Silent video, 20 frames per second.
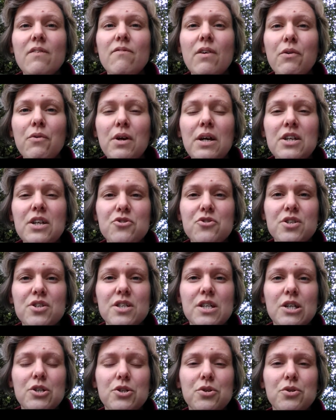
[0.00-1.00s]
very
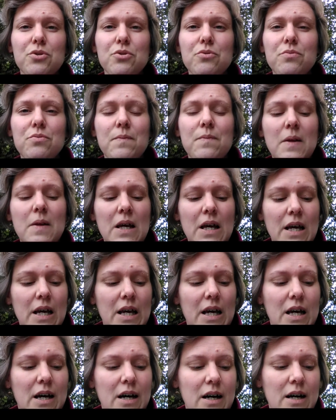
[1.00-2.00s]
interesting to you.
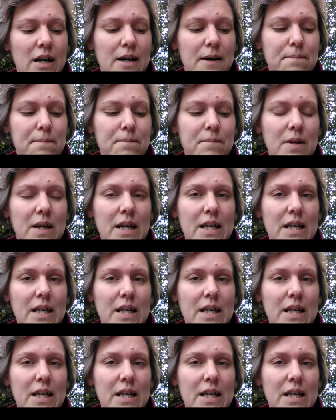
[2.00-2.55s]
Um,